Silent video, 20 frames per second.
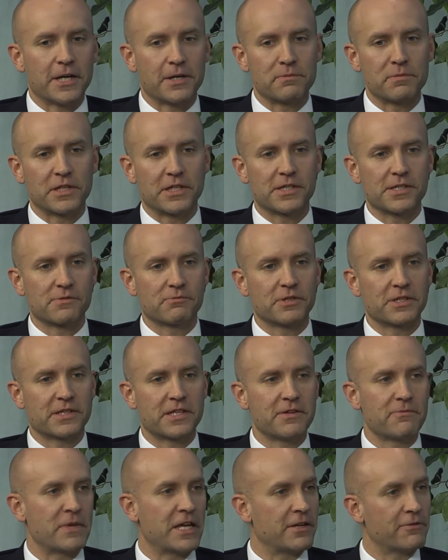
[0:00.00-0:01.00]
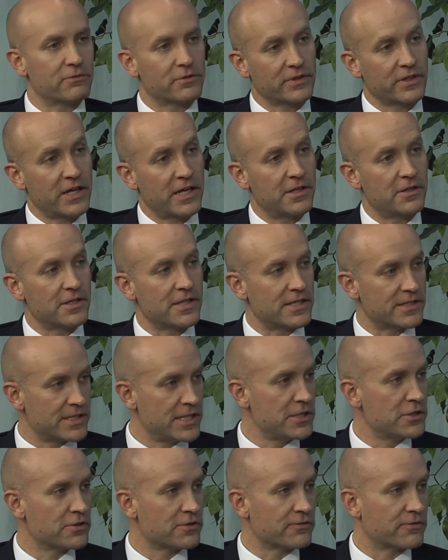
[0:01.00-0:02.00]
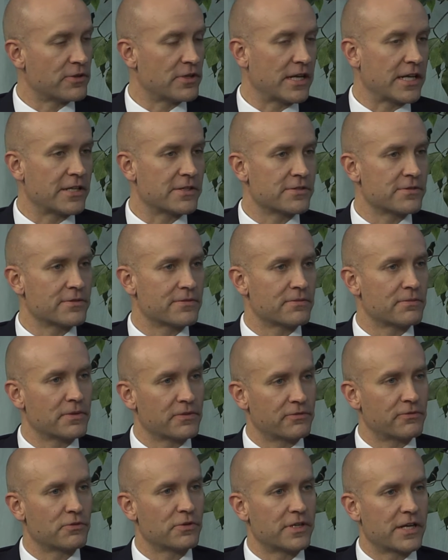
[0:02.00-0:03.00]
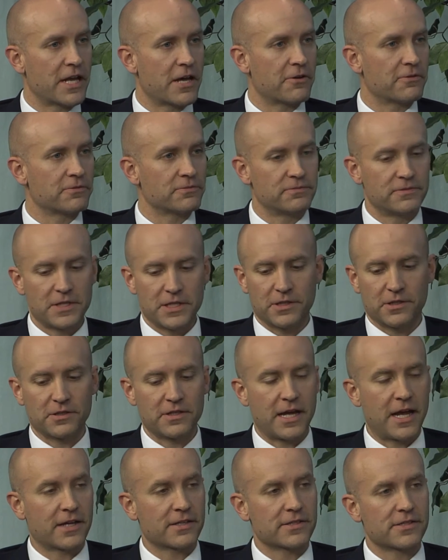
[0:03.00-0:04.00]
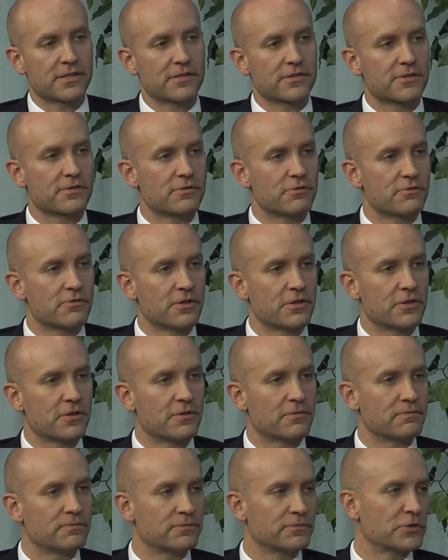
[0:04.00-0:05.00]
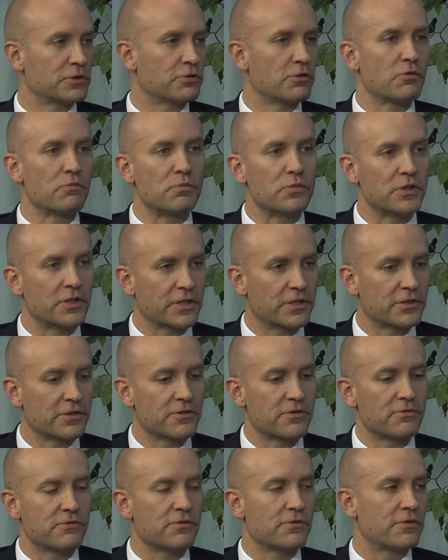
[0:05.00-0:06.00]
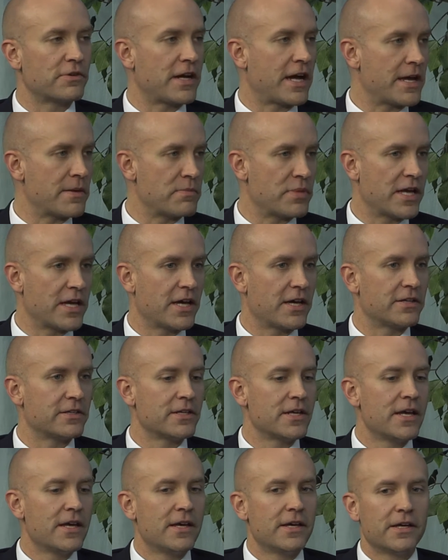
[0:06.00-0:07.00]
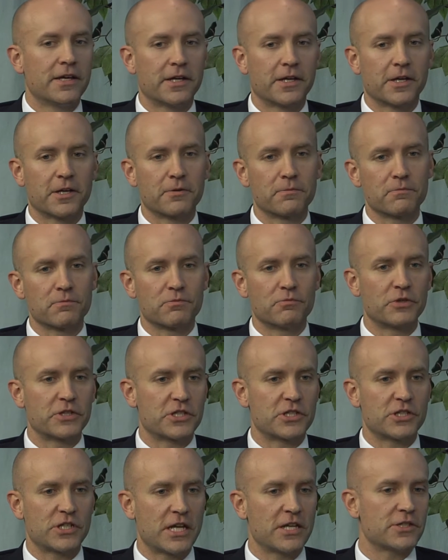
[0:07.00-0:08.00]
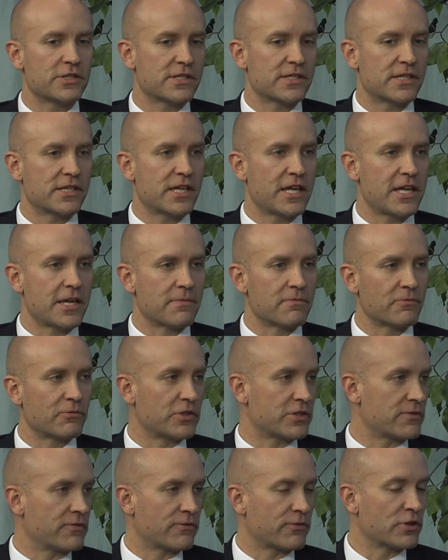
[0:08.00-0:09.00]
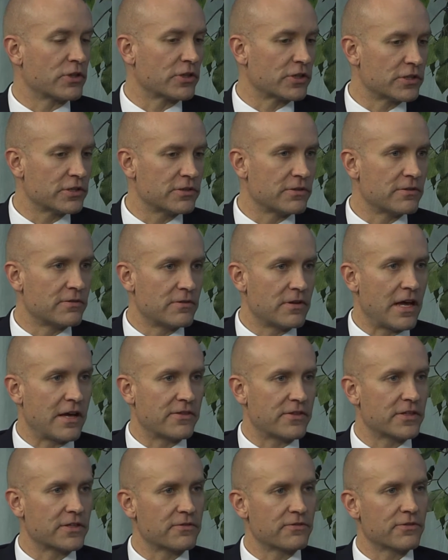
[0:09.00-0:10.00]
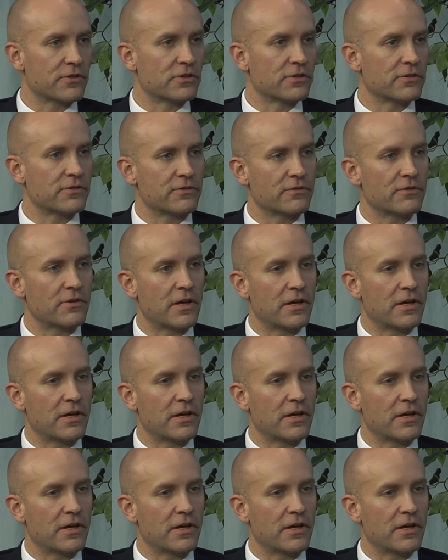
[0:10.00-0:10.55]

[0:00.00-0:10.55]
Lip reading: Because what they may have relied on a teacher for an answer before, now they could access through their Chromebook or through their iPad, which changes the game, which for a good, I think for